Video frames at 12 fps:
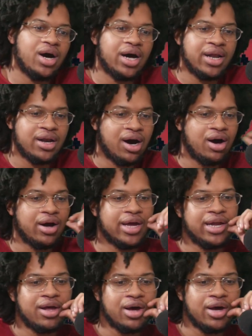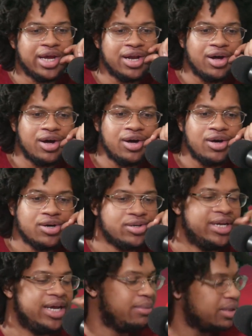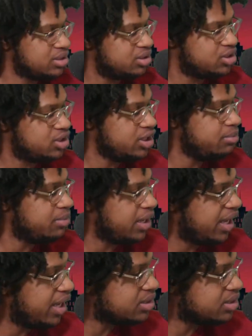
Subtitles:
In all, damn, that's a cheap ass